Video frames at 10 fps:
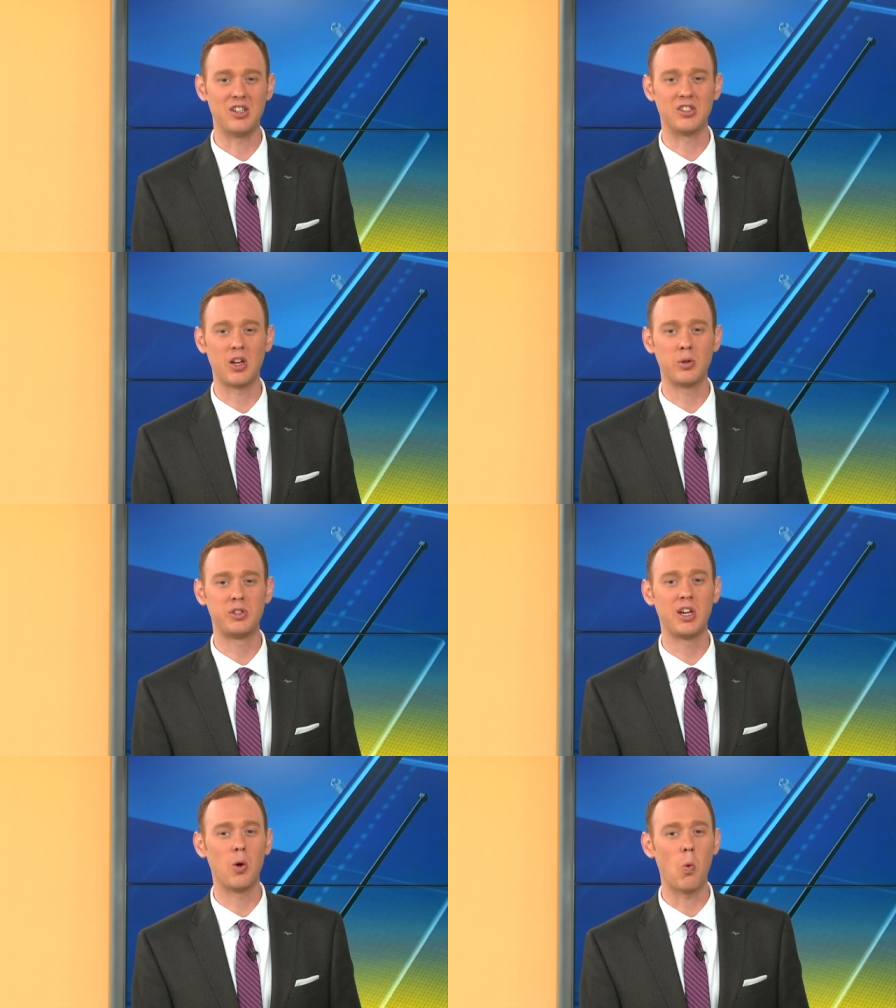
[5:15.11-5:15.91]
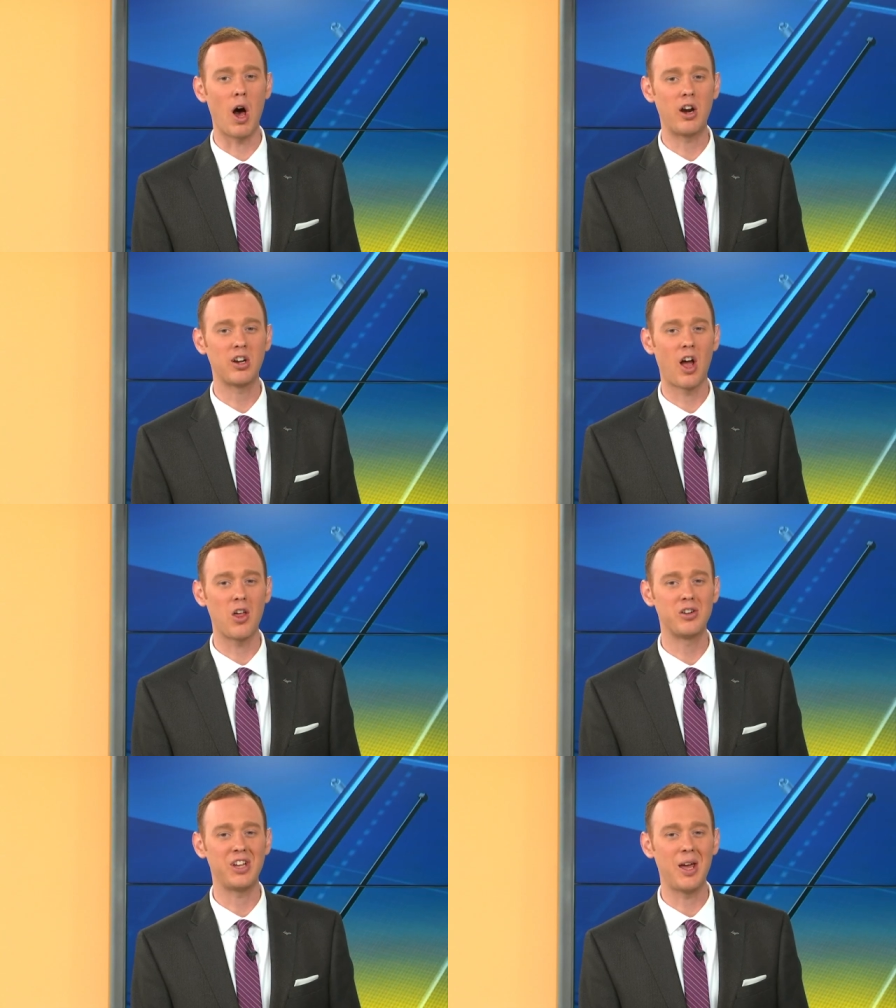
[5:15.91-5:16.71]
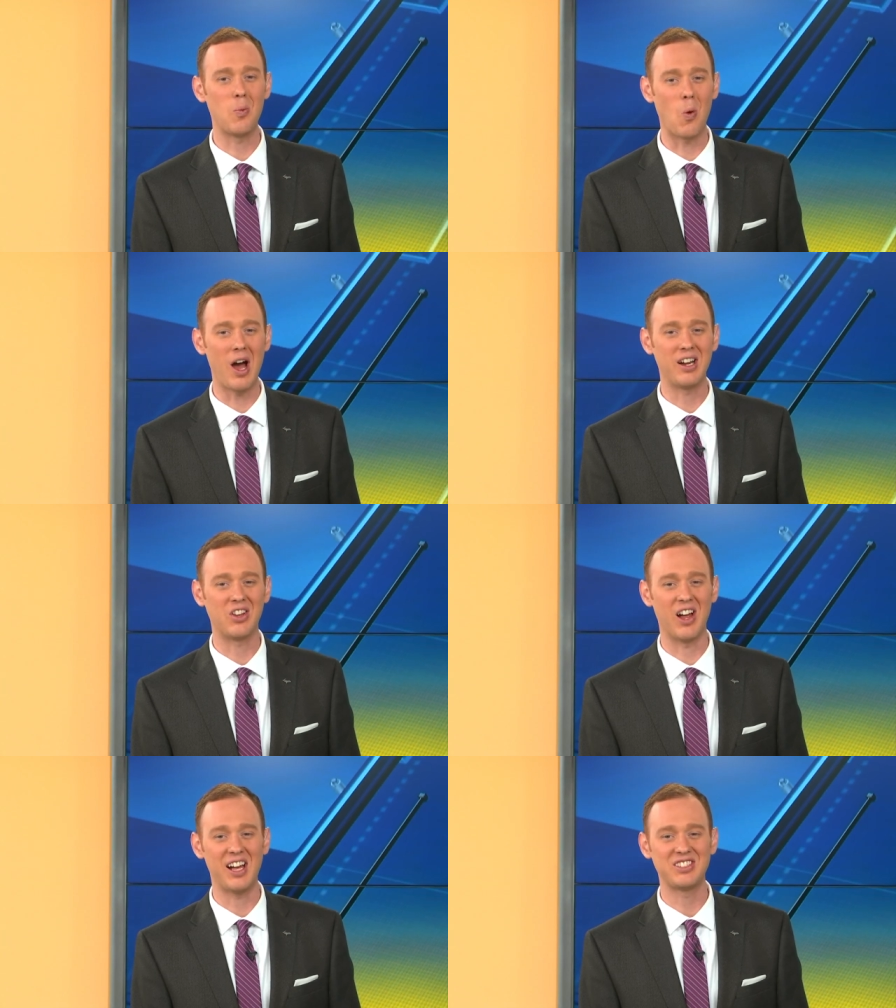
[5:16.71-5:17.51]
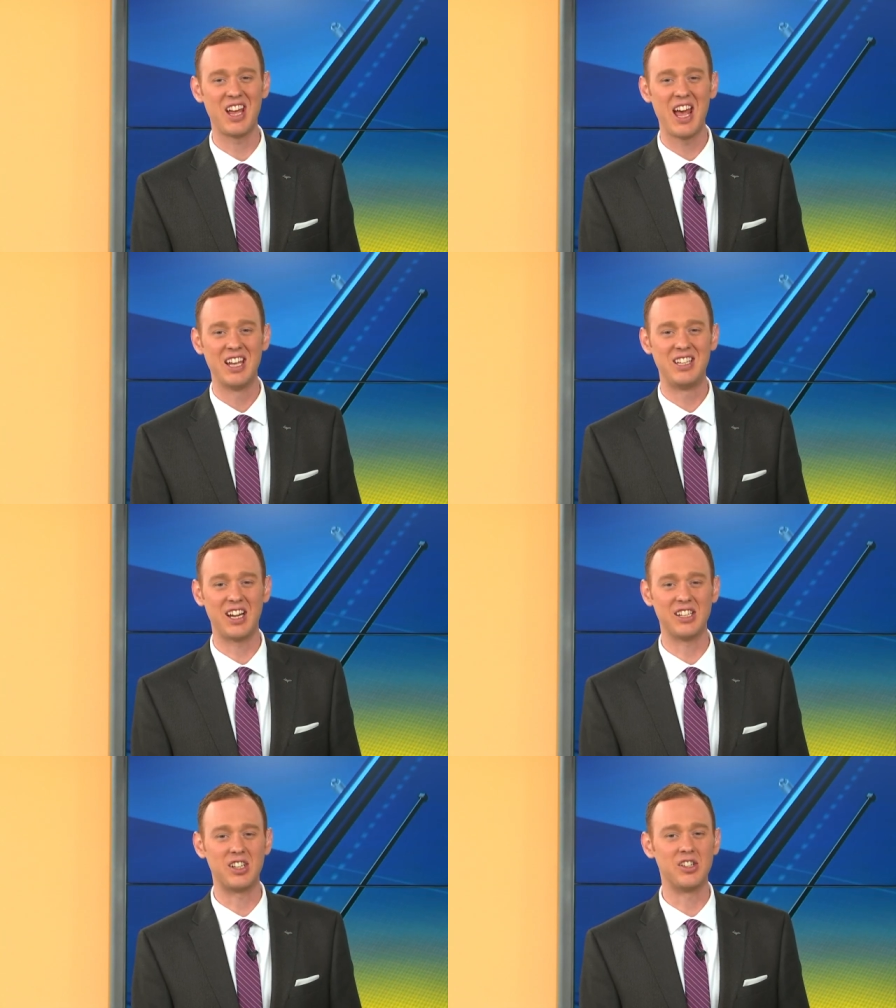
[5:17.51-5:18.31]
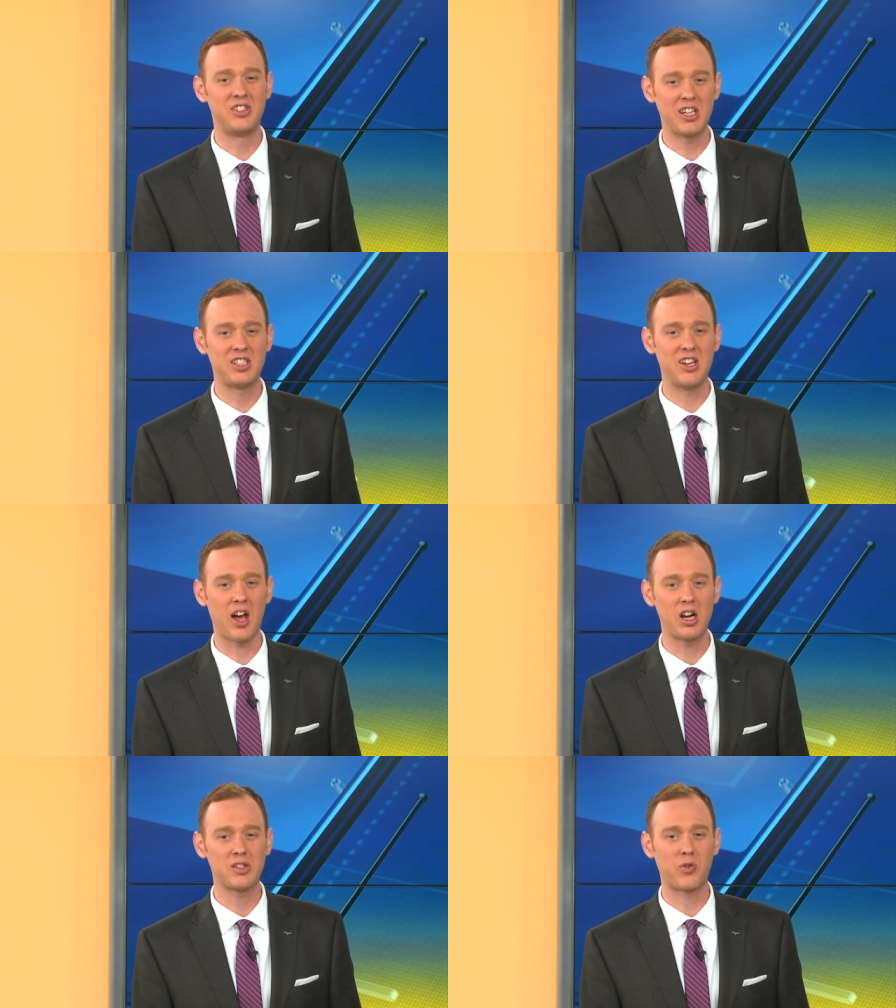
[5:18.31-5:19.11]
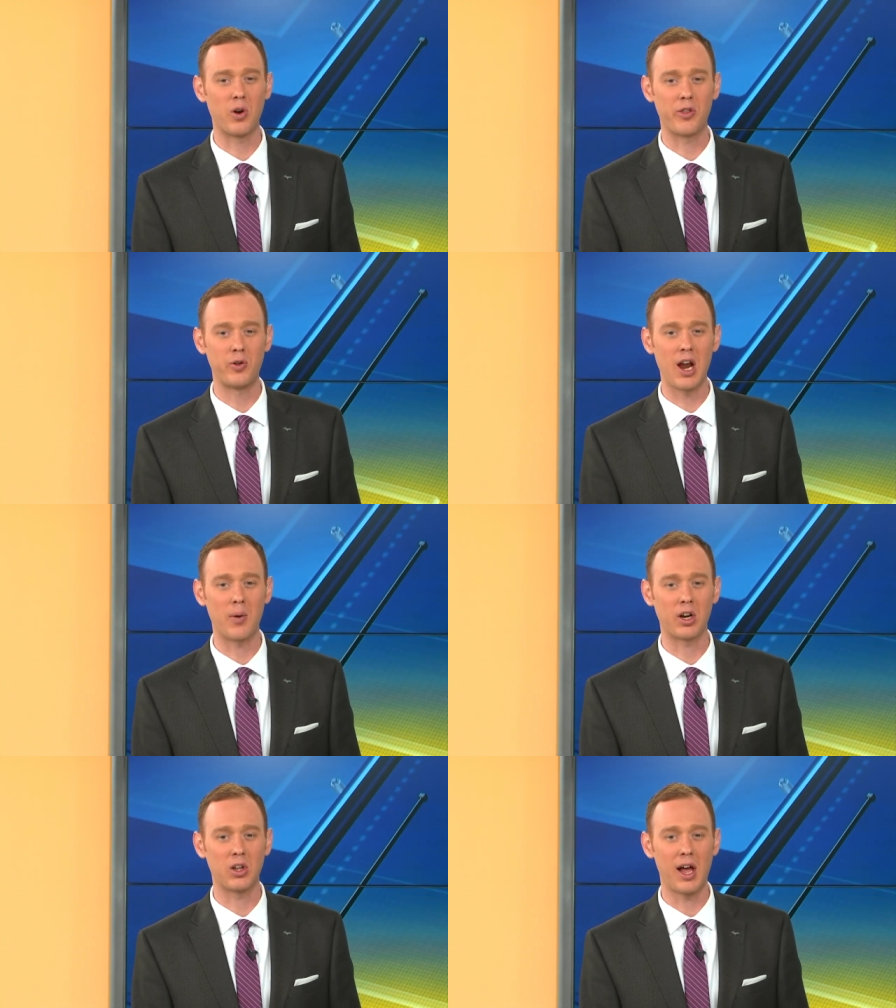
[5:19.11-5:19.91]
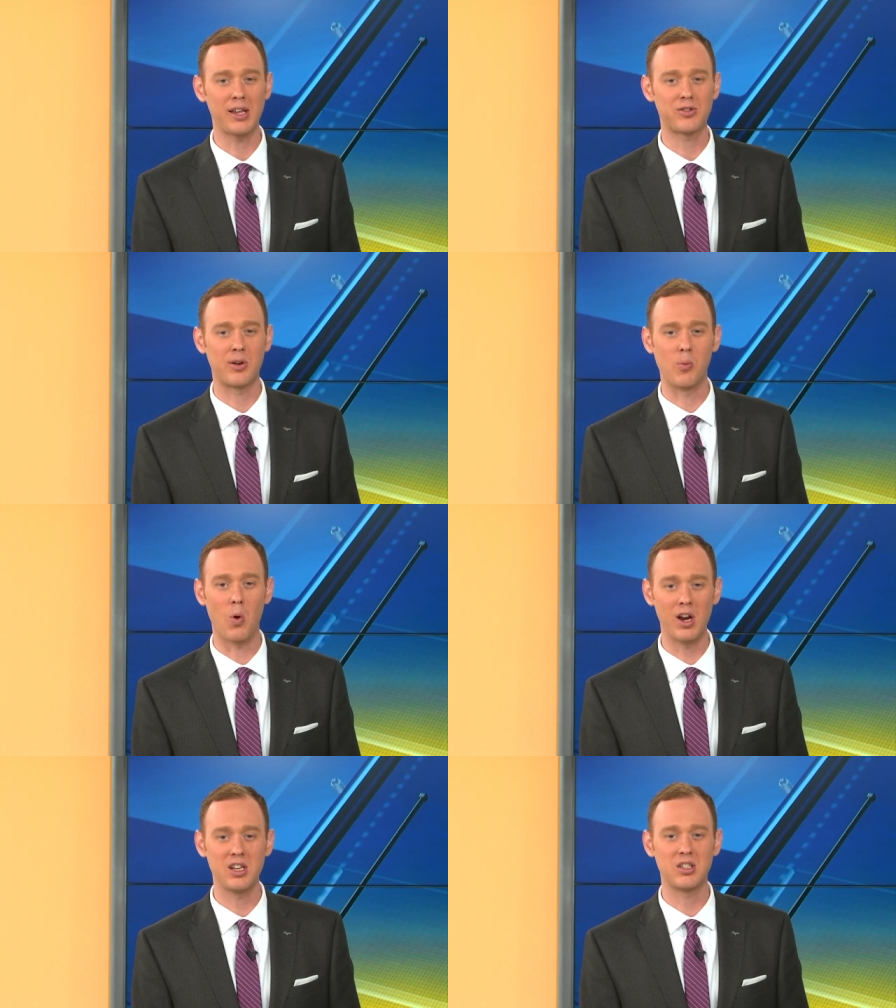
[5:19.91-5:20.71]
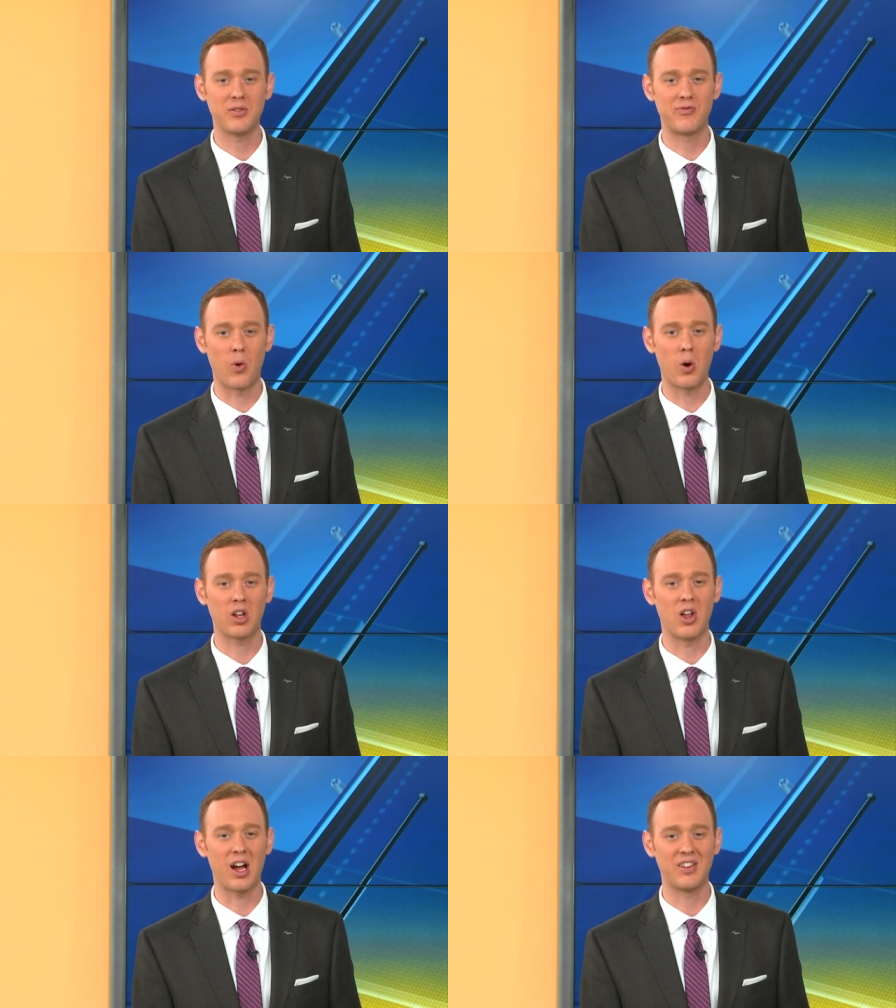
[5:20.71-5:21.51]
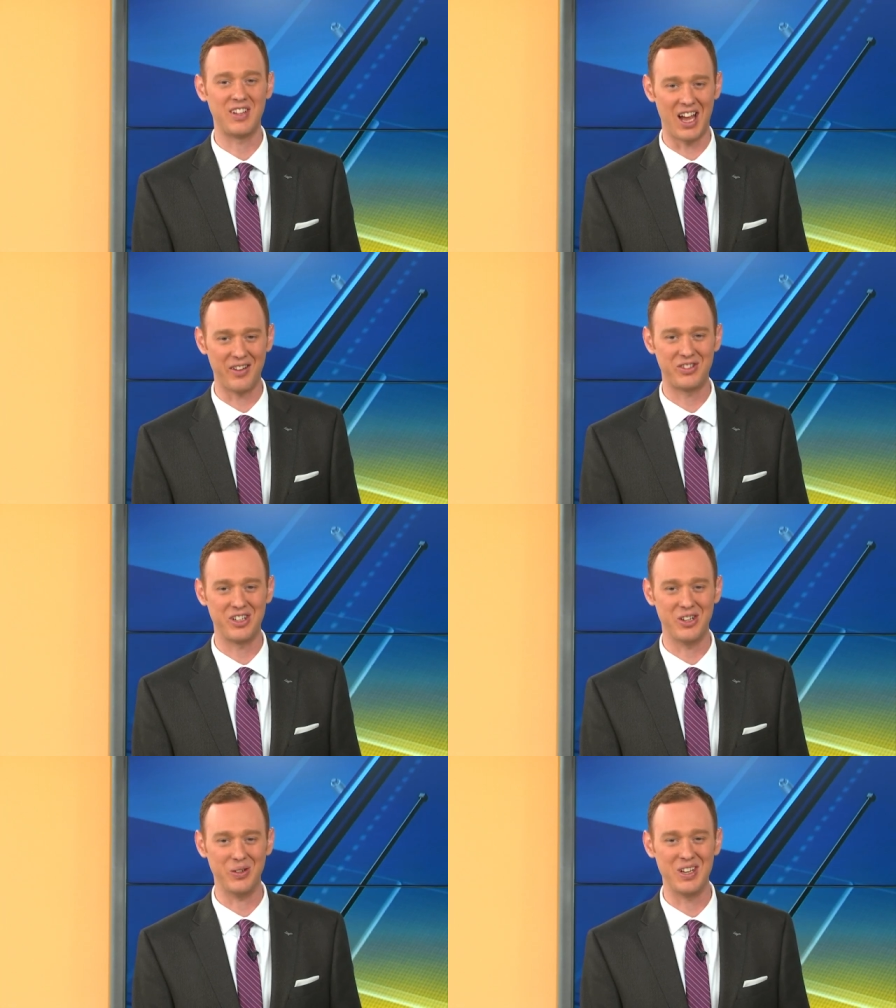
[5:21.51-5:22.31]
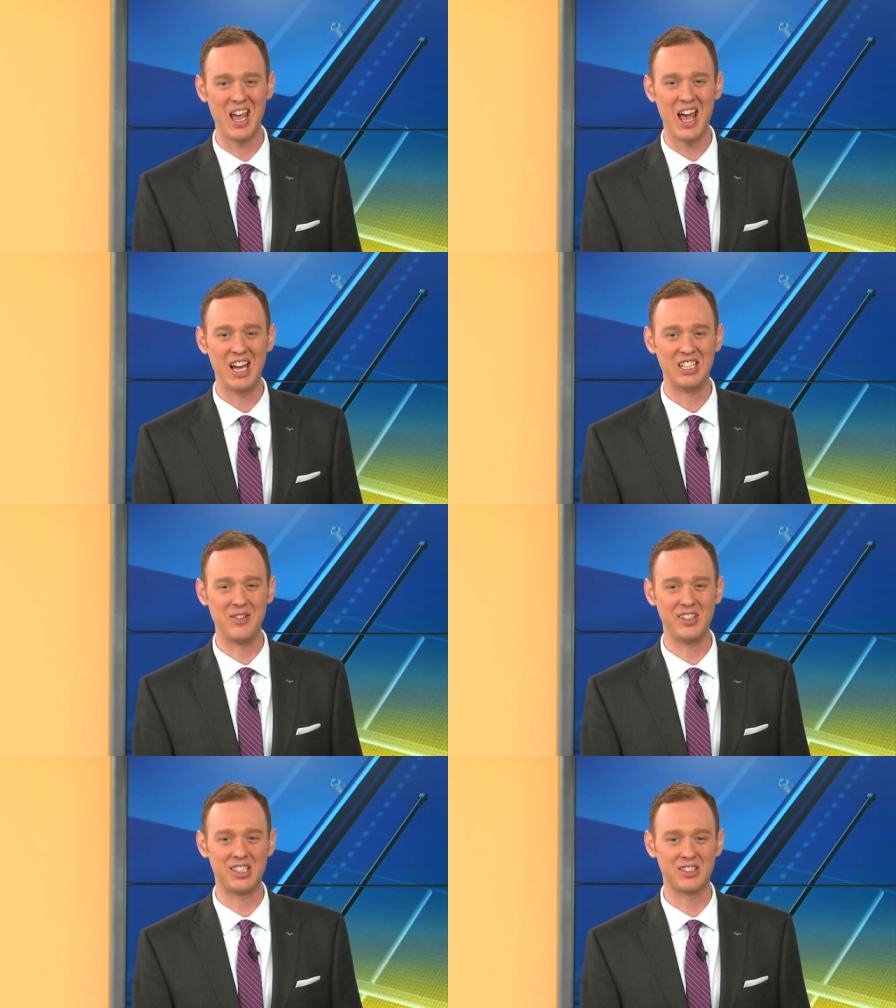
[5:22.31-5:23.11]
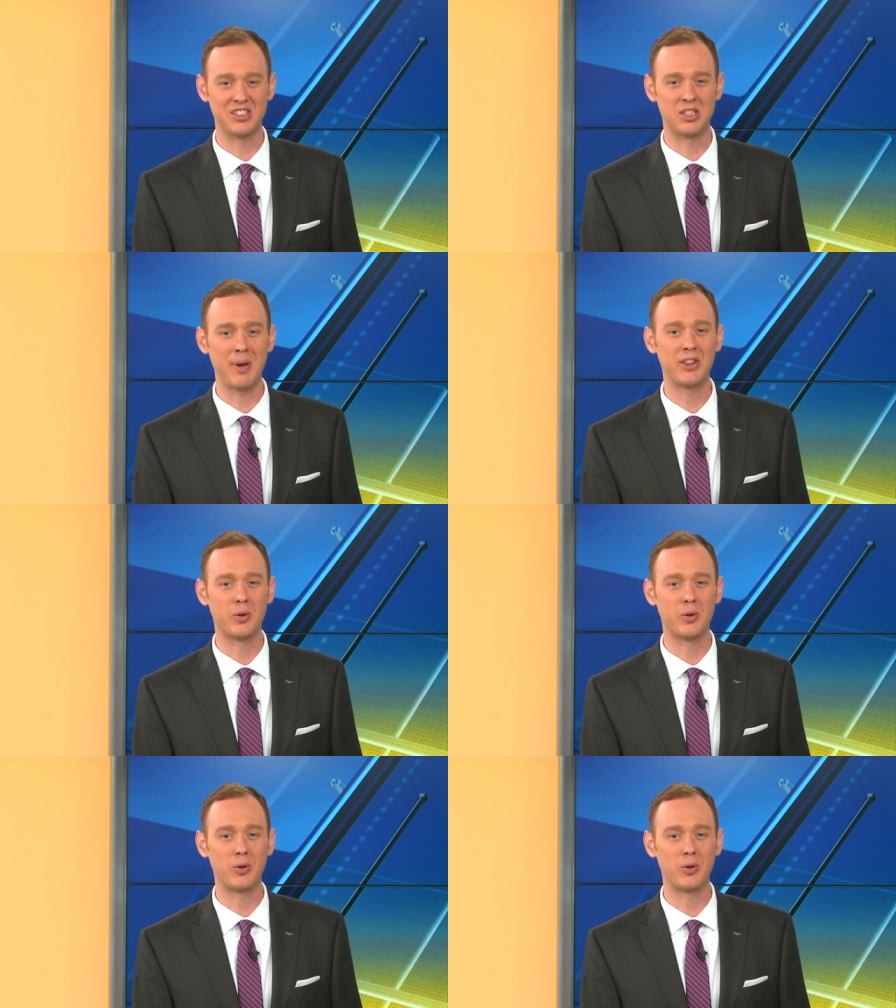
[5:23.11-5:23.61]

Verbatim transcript: is hosting a watercolors and wine class. Tickets are $60 for a three hour class from 1 until 4 o'clock in the afternoon. TV6's Samantha